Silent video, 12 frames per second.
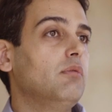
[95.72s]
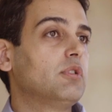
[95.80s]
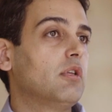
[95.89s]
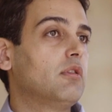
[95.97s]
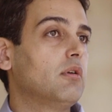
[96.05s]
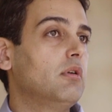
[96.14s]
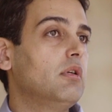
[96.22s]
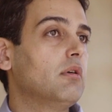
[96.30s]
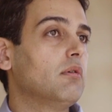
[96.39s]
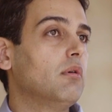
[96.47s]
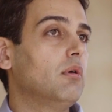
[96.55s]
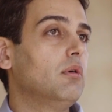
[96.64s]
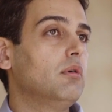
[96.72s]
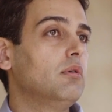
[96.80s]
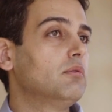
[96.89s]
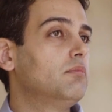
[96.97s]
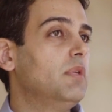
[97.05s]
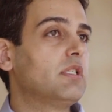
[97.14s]
he was a
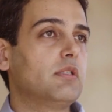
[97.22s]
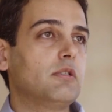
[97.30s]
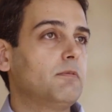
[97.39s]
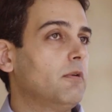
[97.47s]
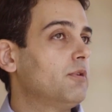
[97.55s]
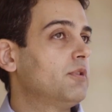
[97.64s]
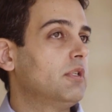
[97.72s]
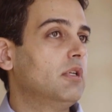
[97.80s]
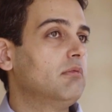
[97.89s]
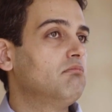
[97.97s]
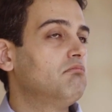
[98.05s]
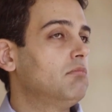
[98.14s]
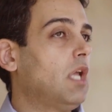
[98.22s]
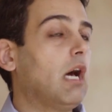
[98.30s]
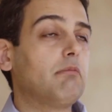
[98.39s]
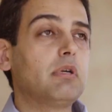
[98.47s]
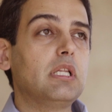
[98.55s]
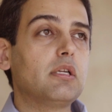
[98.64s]
30-year-old business person,
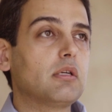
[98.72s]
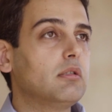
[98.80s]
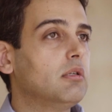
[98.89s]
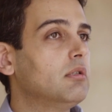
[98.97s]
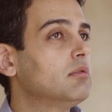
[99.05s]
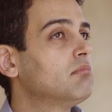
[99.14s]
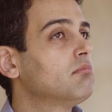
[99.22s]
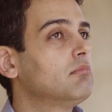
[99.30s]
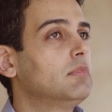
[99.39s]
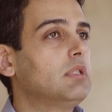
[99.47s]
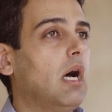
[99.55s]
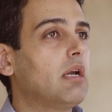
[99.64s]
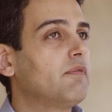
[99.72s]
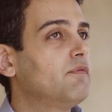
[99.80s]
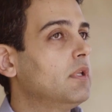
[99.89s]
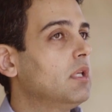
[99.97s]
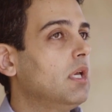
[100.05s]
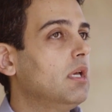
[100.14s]
not political, not
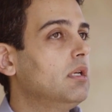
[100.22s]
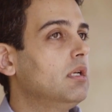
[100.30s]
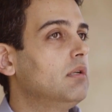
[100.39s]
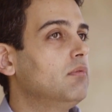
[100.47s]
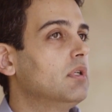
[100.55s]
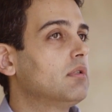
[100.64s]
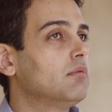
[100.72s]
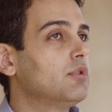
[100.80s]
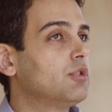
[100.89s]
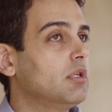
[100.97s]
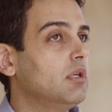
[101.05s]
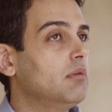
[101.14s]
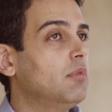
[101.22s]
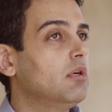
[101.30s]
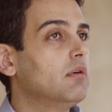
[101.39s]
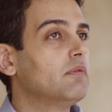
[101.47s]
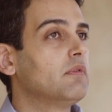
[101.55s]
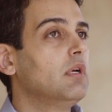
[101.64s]
affiliated with the regime
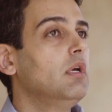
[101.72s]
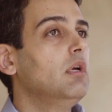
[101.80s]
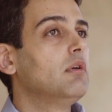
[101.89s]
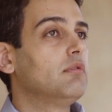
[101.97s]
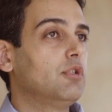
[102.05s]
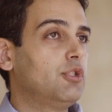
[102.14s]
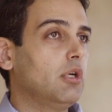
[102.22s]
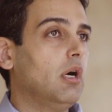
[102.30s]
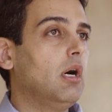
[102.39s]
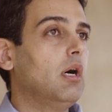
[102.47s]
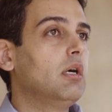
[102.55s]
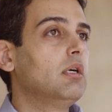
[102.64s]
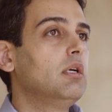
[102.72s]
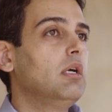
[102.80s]
of the Shah,